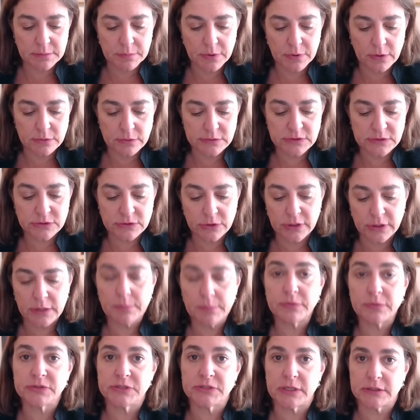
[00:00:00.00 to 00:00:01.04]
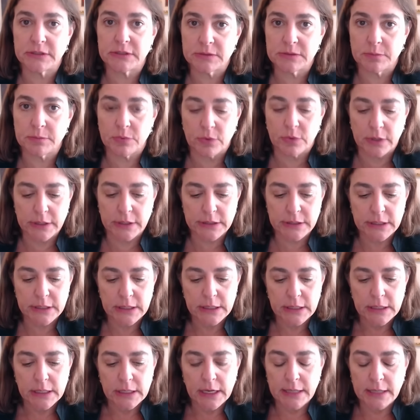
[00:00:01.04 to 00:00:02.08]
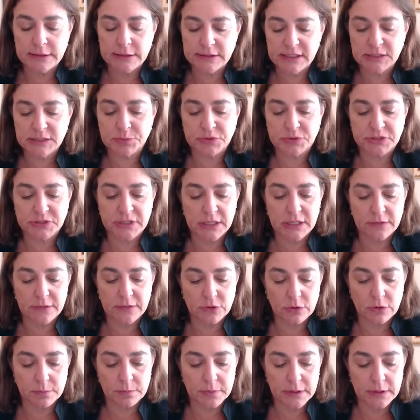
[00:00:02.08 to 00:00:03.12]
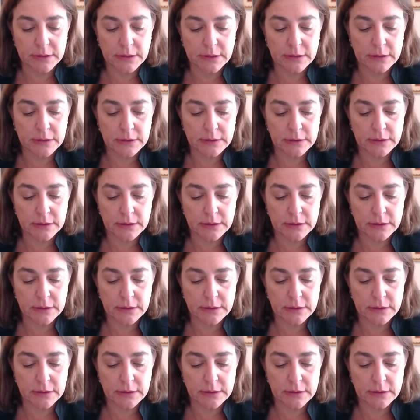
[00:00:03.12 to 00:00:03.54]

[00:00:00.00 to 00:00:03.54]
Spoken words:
opposed, 30% support, and 6% have no opinion.